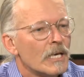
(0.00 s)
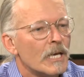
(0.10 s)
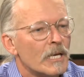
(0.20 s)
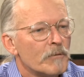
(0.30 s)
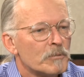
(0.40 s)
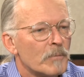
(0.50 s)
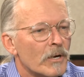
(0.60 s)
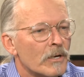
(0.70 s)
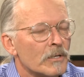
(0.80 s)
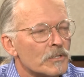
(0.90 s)
and he was
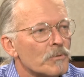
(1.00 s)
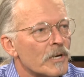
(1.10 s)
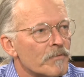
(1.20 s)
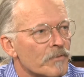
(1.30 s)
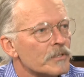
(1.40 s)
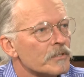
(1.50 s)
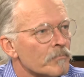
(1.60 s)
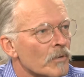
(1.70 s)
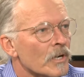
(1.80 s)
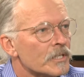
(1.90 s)
buried on the 21st
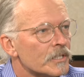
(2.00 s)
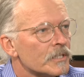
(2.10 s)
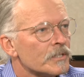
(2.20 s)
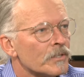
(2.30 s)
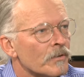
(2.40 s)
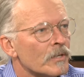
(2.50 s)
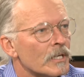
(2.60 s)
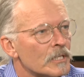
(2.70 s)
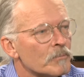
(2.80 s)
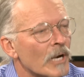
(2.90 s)
of March, so
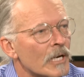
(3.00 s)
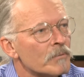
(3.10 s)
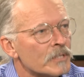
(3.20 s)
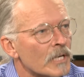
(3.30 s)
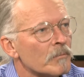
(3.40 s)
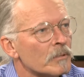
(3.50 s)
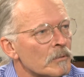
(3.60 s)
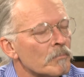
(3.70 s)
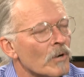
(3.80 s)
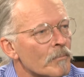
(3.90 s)
that his body was able to
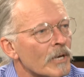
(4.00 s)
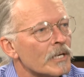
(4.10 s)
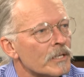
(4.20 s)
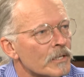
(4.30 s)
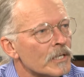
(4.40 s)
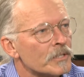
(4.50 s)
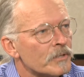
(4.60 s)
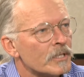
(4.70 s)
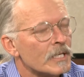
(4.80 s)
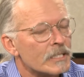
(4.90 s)
be brought back into the
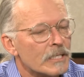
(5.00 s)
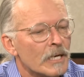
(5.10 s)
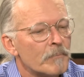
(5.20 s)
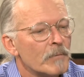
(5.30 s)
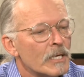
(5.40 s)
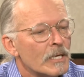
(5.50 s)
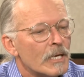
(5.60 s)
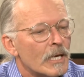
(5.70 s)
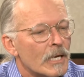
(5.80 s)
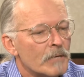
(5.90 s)
country at that time.
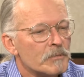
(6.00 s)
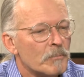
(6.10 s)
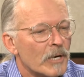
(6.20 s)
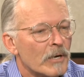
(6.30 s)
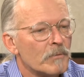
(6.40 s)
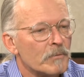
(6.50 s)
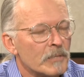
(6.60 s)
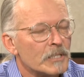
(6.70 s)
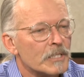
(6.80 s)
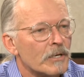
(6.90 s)
And he was buried
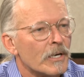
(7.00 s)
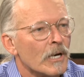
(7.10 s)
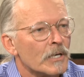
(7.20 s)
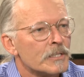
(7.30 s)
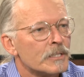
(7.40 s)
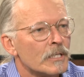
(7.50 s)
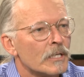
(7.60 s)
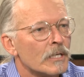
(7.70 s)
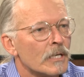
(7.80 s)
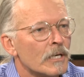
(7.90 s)
with military honors
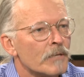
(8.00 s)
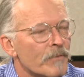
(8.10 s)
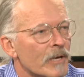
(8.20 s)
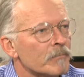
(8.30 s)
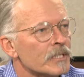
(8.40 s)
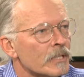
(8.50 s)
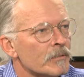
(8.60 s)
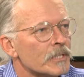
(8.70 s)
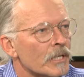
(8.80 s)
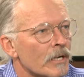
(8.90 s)
in the family
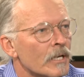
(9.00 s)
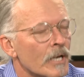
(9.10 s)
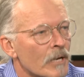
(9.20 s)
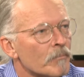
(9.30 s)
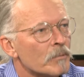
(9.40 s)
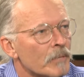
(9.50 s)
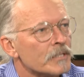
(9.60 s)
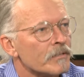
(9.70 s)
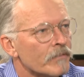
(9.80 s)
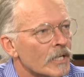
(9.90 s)
cemetery in Hamburg,
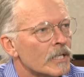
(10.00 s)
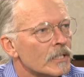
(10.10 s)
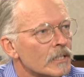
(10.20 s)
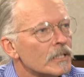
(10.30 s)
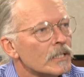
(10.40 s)
Pennsylvania.